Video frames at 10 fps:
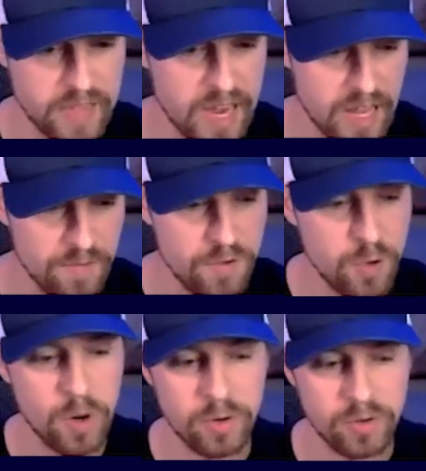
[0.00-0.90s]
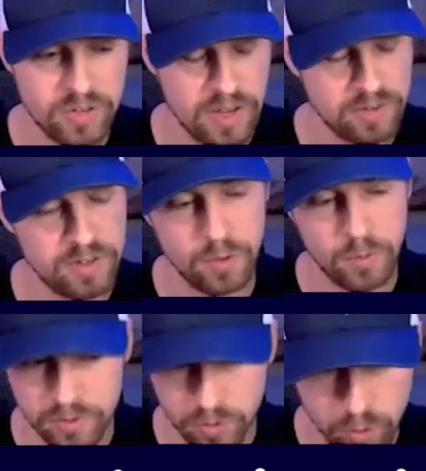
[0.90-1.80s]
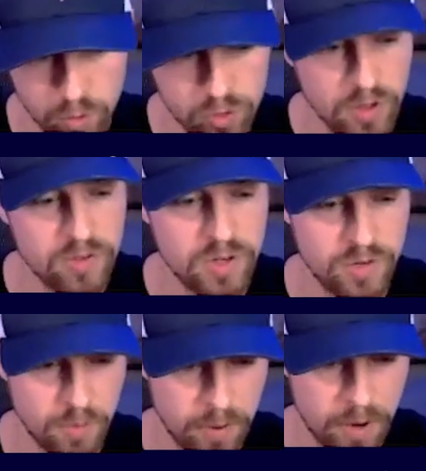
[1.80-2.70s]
like that if you want to test different resolutions and different